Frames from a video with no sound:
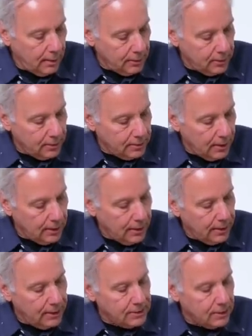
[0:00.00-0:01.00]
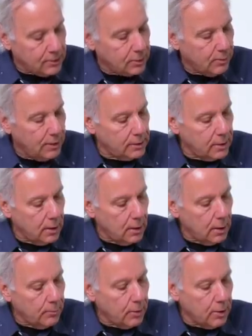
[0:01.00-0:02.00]
Actually, it's not that easy to squeeze,
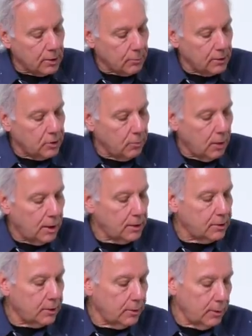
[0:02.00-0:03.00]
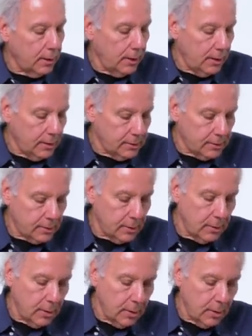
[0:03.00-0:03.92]
because what you want to do is